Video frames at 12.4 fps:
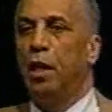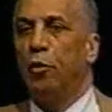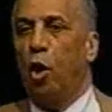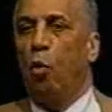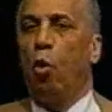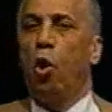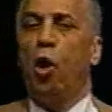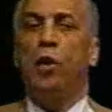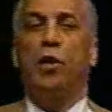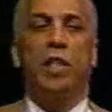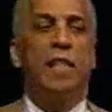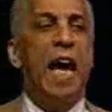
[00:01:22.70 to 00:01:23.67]
The word
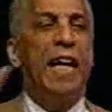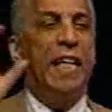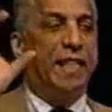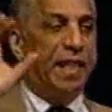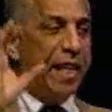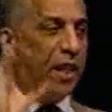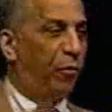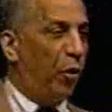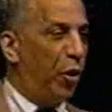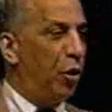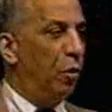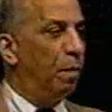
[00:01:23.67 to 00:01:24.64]
does not exist for
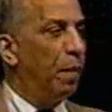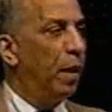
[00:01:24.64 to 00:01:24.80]
you.